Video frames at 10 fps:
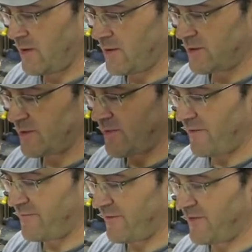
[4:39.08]
it's
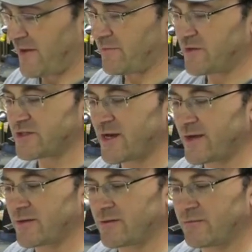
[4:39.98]
about
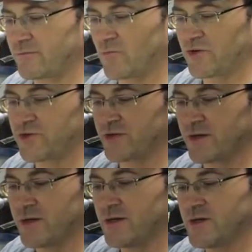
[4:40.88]
15% moisture.
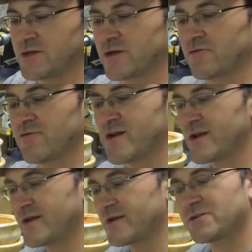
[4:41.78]
So
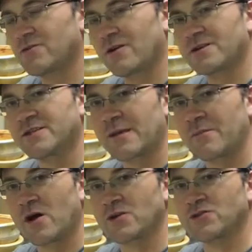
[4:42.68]
really, it's not going to take
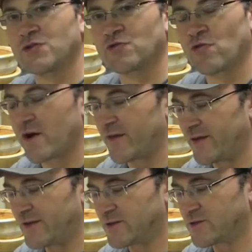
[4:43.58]
much to dry
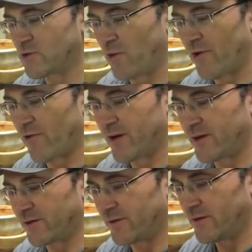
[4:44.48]
these to where I
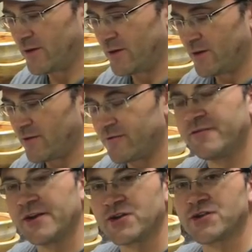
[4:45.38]
can
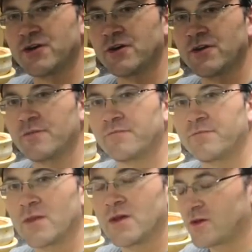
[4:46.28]
finish turn them,
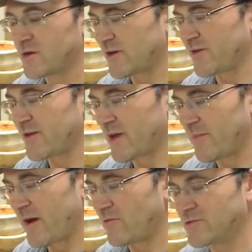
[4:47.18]
because I think
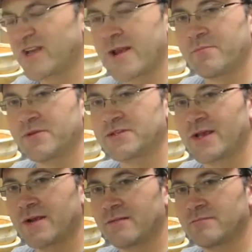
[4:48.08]
about
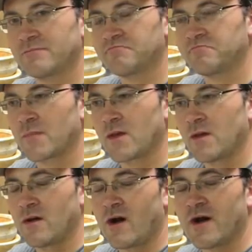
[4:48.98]
10%.
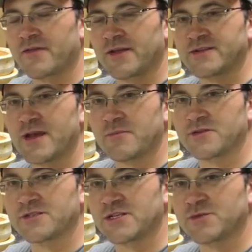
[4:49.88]
I think
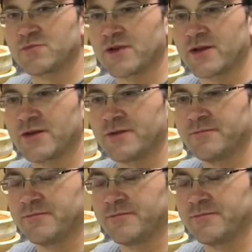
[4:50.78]
10% is pretty good.